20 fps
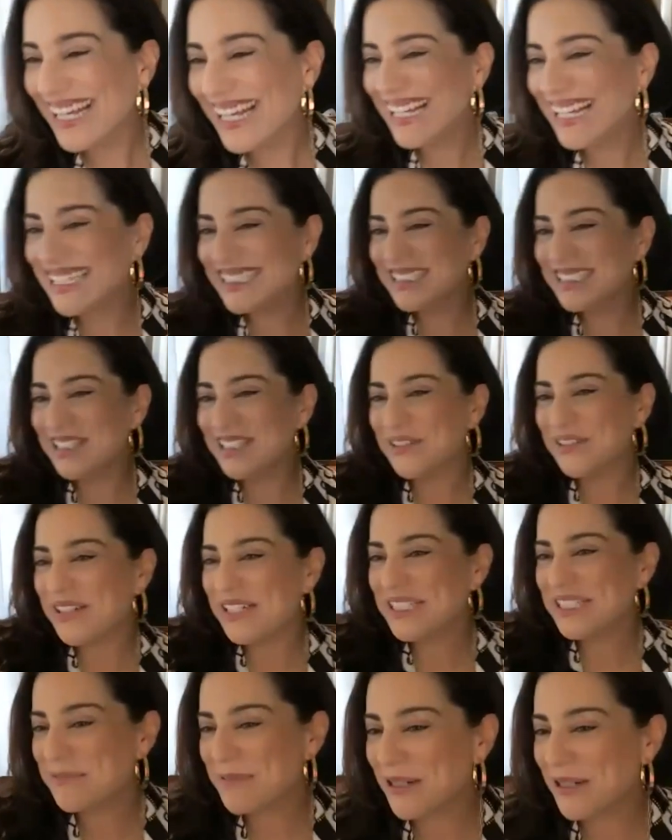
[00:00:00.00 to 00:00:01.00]
it's so
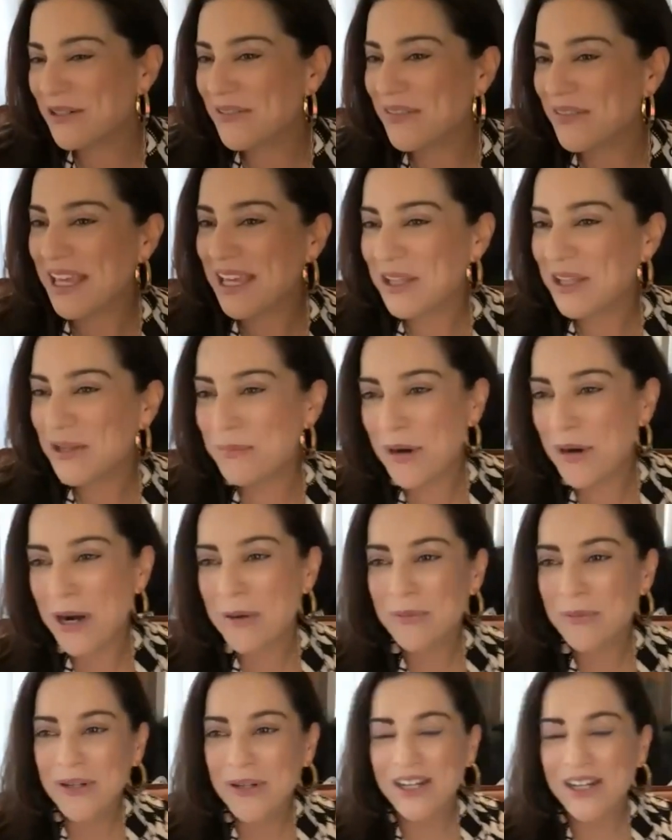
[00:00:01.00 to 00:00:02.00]
great to be here. Thank you, Barbara,